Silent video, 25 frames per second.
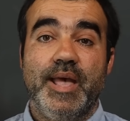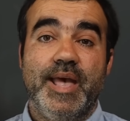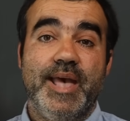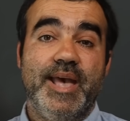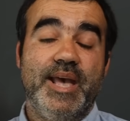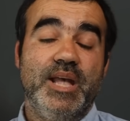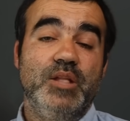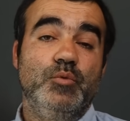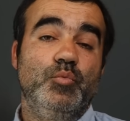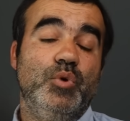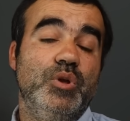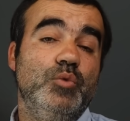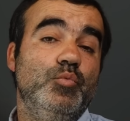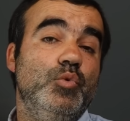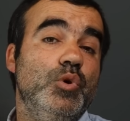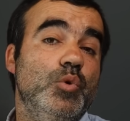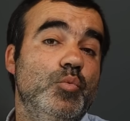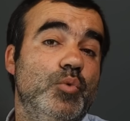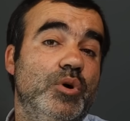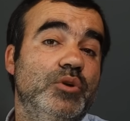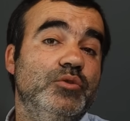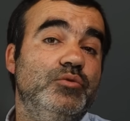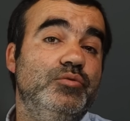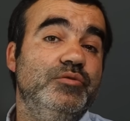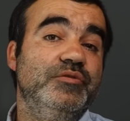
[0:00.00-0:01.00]
And when we
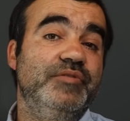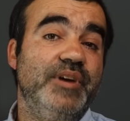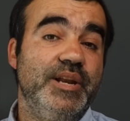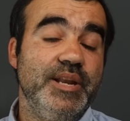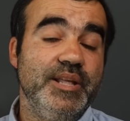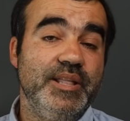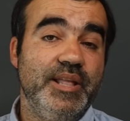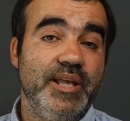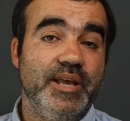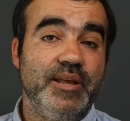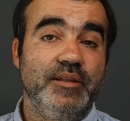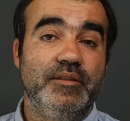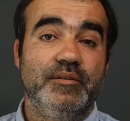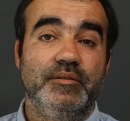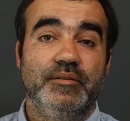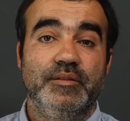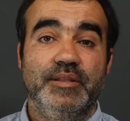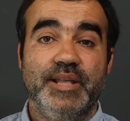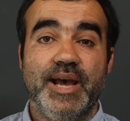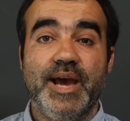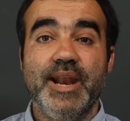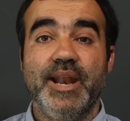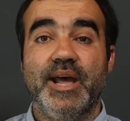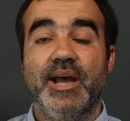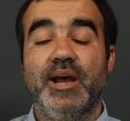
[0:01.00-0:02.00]
want to validate
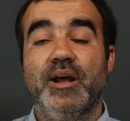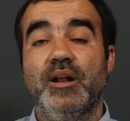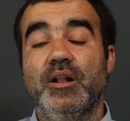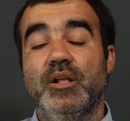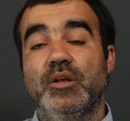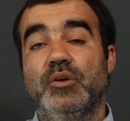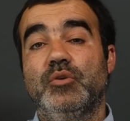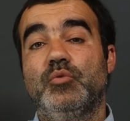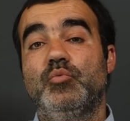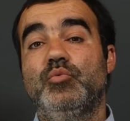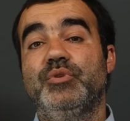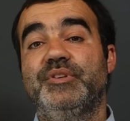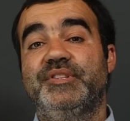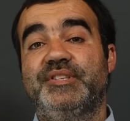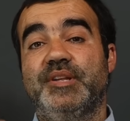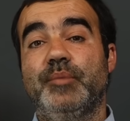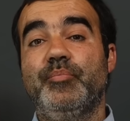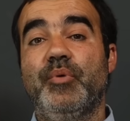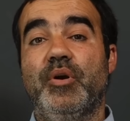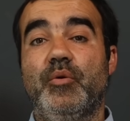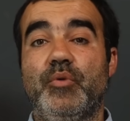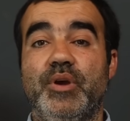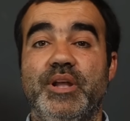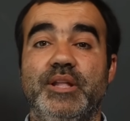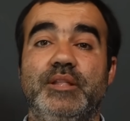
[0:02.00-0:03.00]
data, we
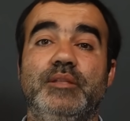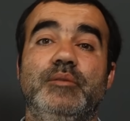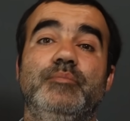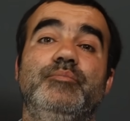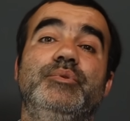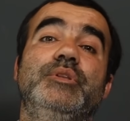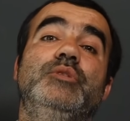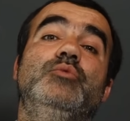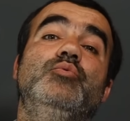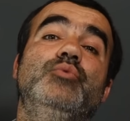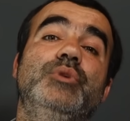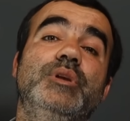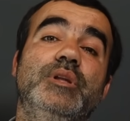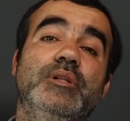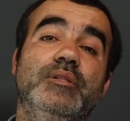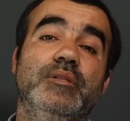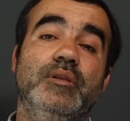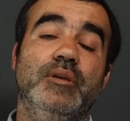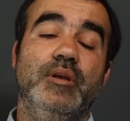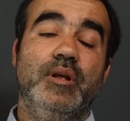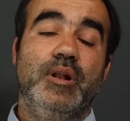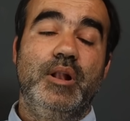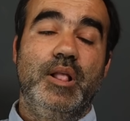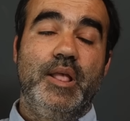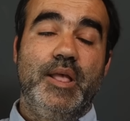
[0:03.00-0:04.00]
separate
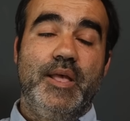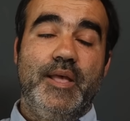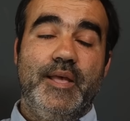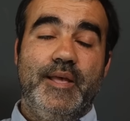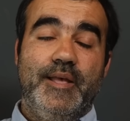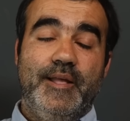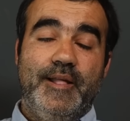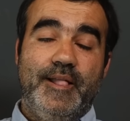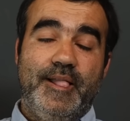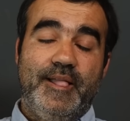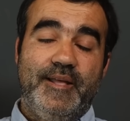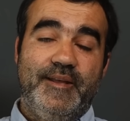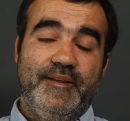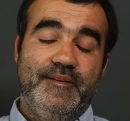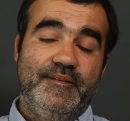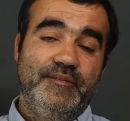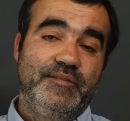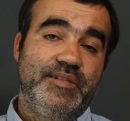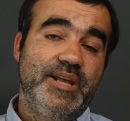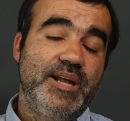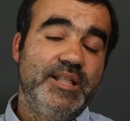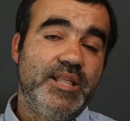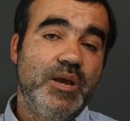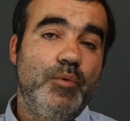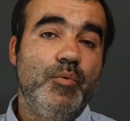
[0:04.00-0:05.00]
between uh,
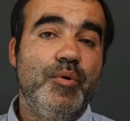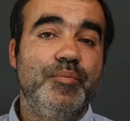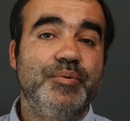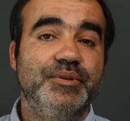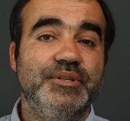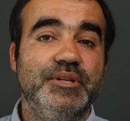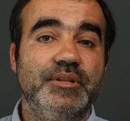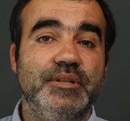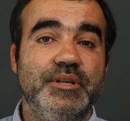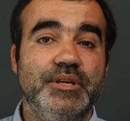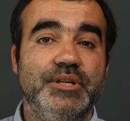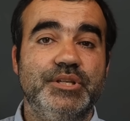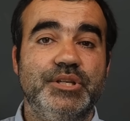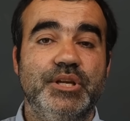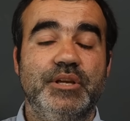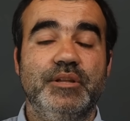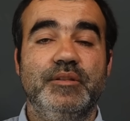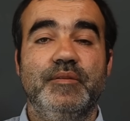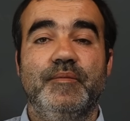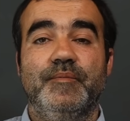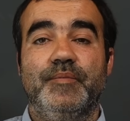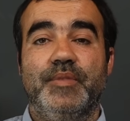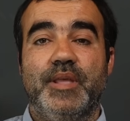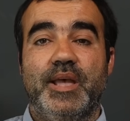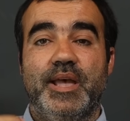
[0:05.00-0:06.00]
data
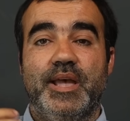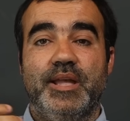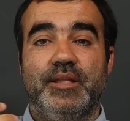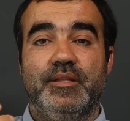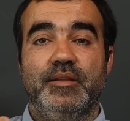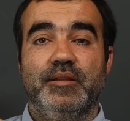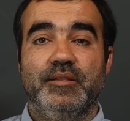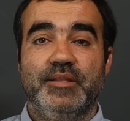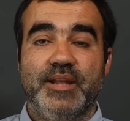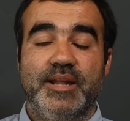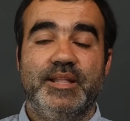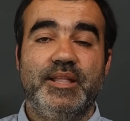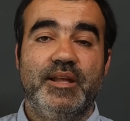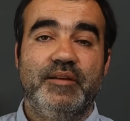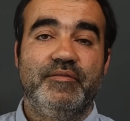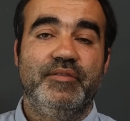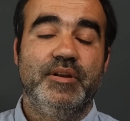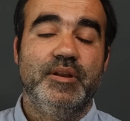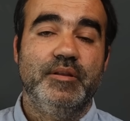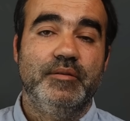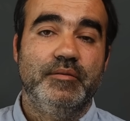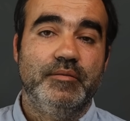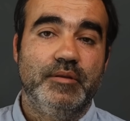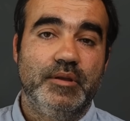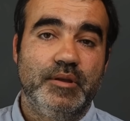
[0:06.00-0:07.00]
representation and data
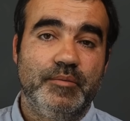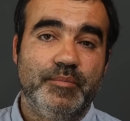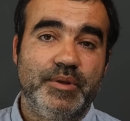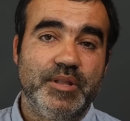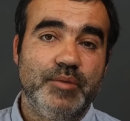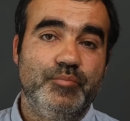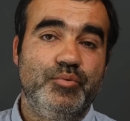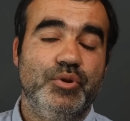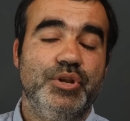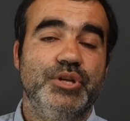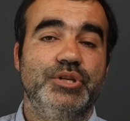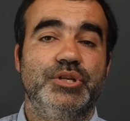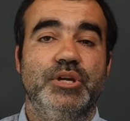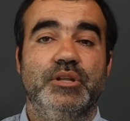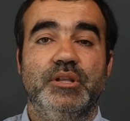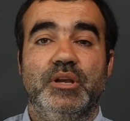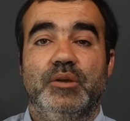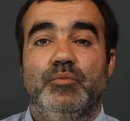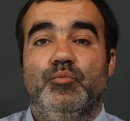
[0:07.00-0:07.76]
uh, manipulation.